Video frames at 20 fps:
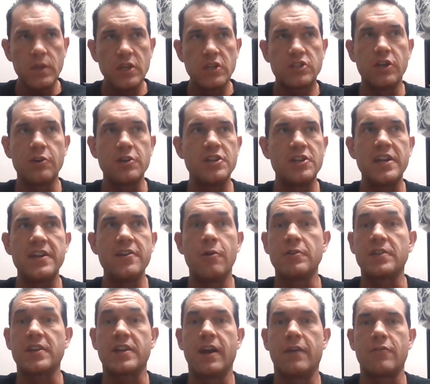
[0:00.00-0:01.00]
So you didn't
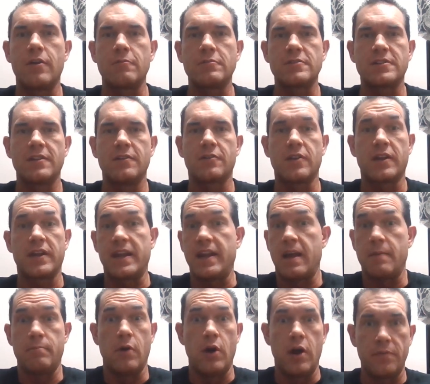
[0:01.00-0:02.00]
know what the cover art was going to look like,
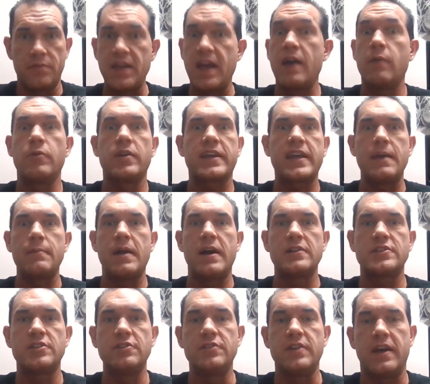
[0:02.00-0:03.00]
and I bought that when it came
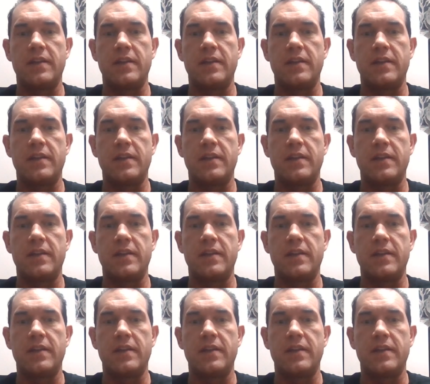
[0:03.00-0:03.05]
out too.